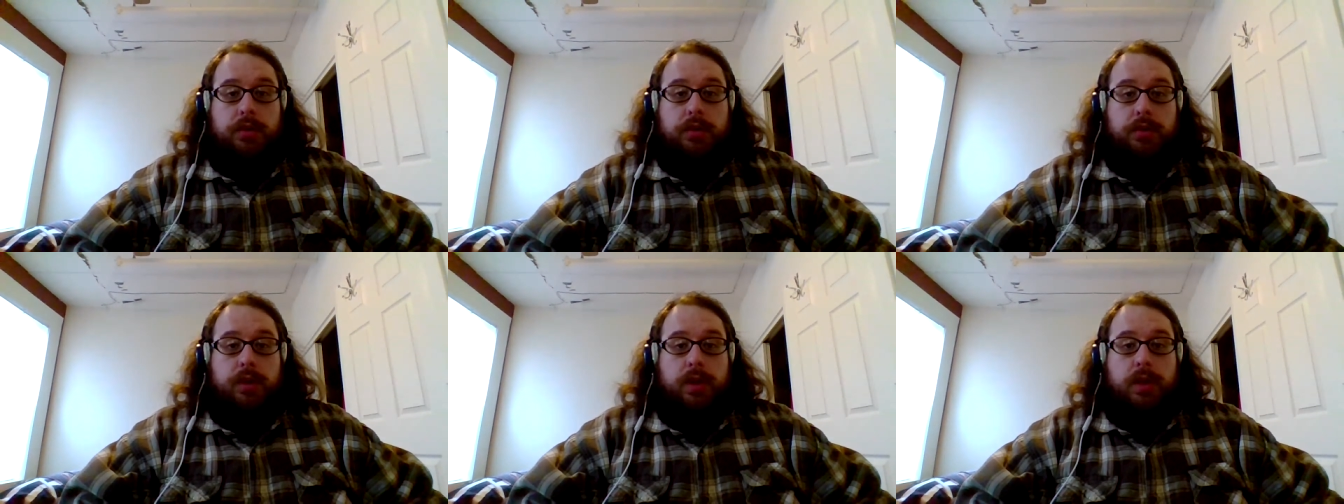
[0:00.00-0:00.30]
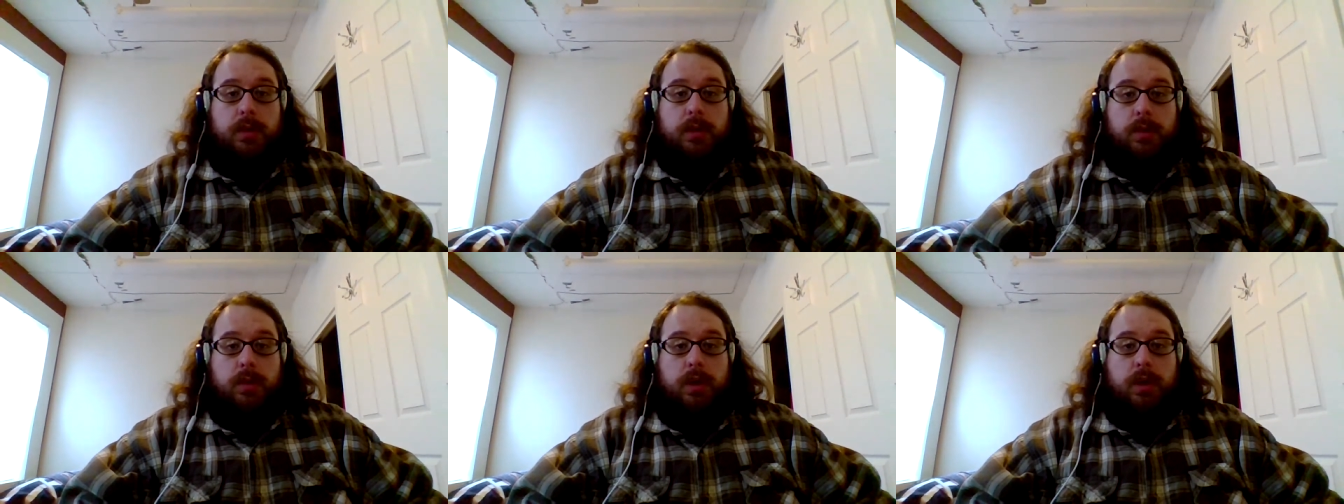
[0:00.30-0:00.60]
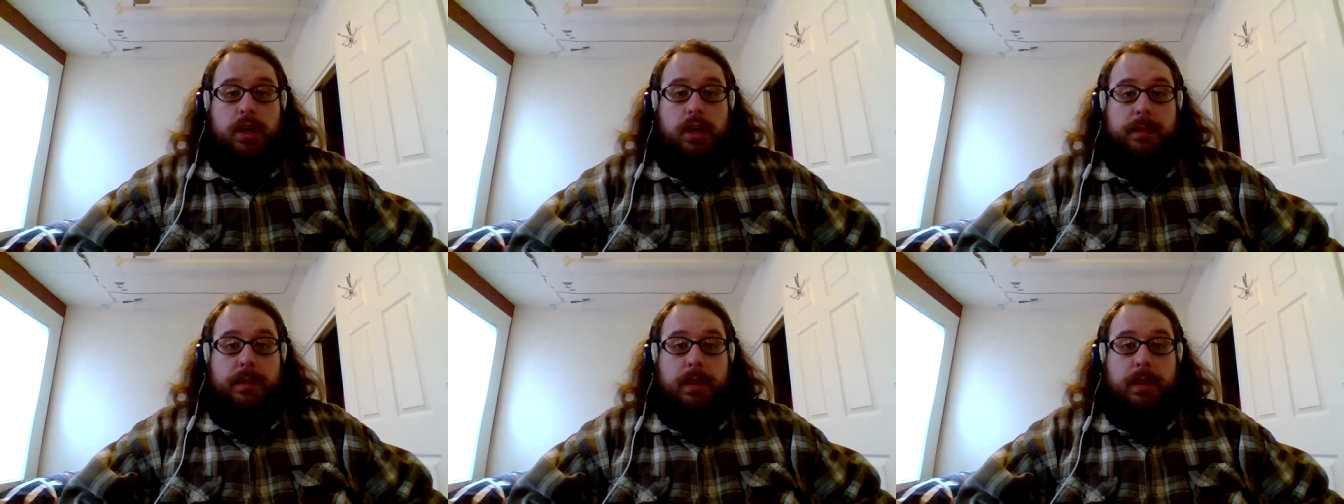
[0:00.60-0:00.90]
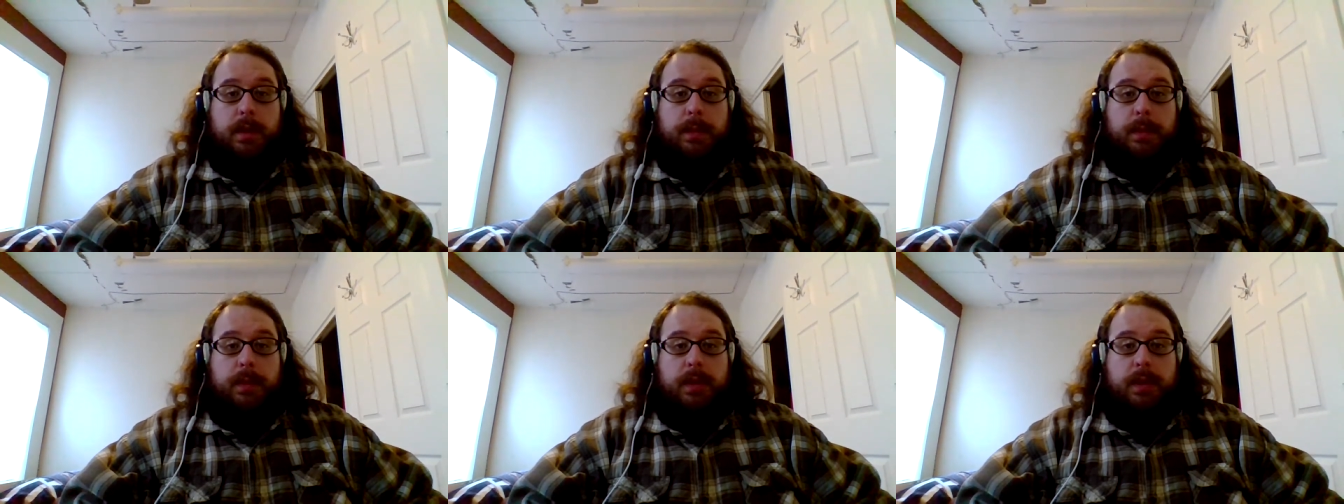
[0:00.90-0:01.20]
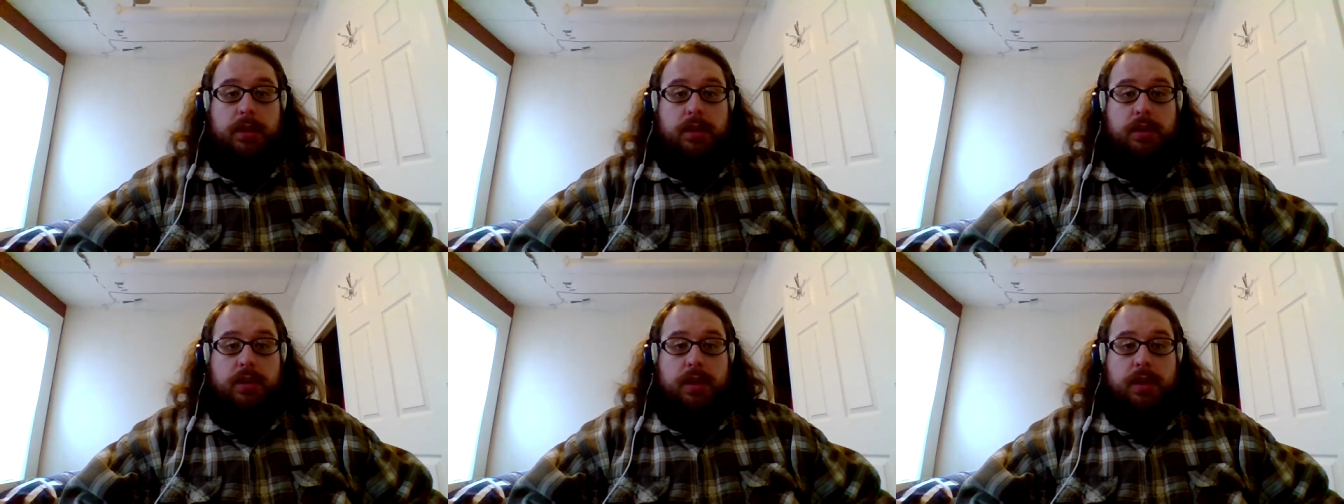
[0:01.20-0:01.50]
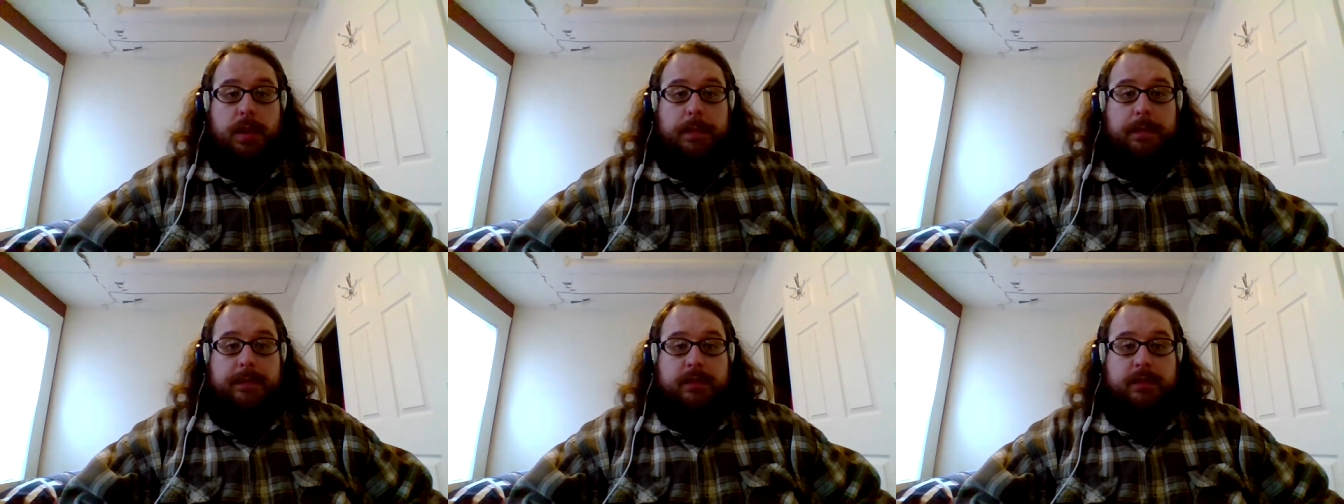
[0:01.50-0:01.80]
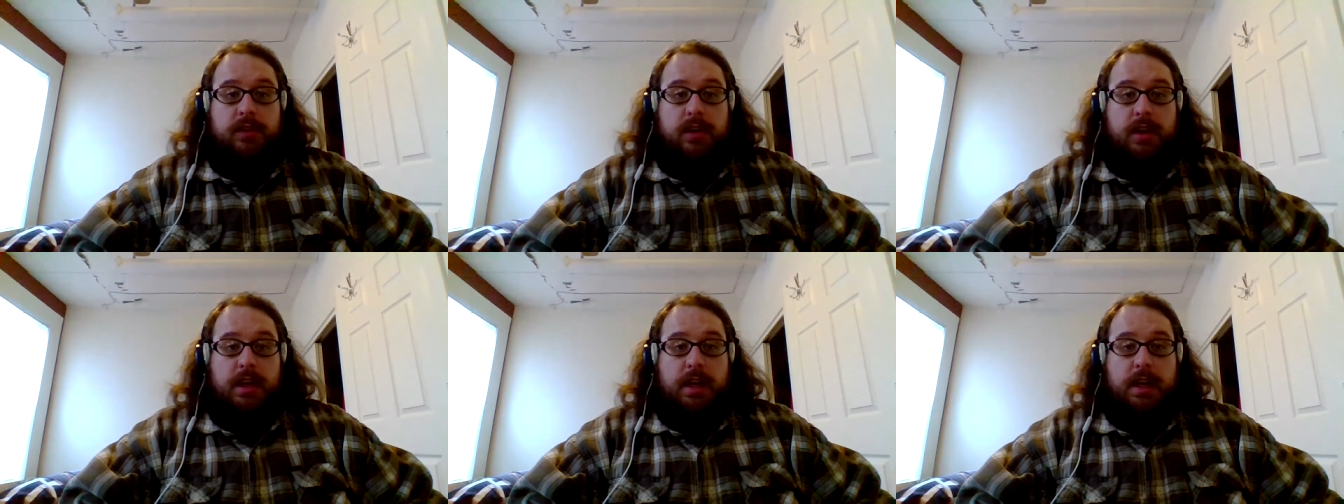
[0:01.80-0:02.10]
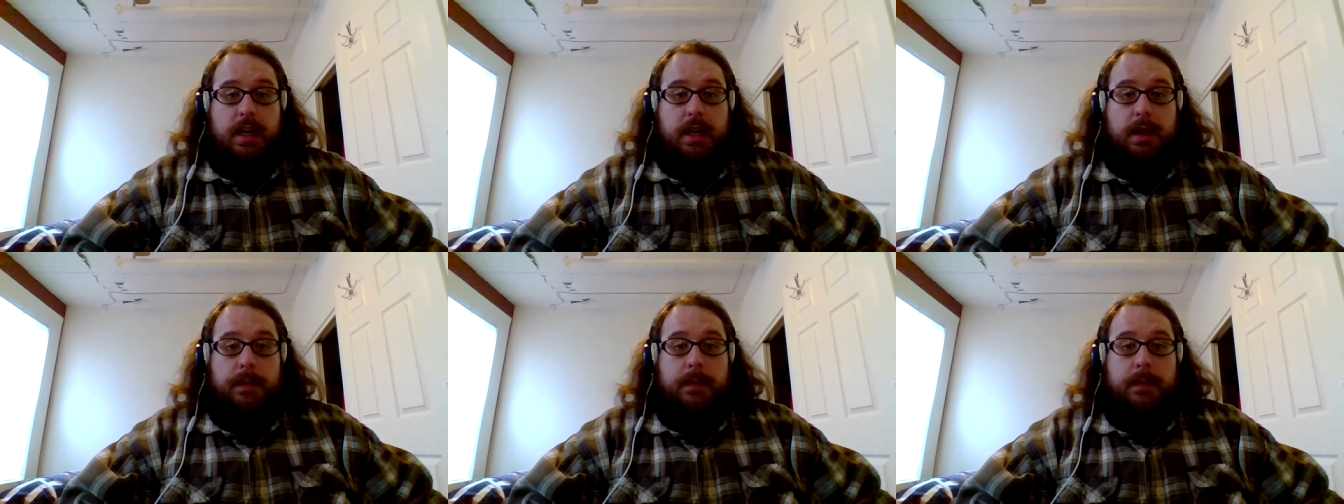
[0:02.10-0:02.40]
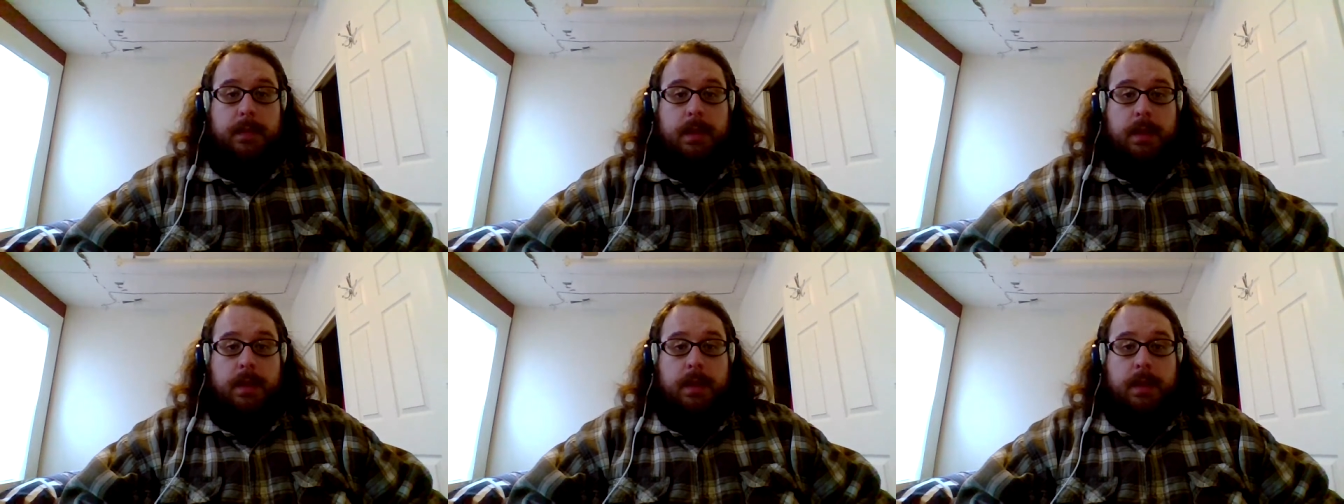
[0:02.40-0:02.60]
trigger warning about a particular type of crime.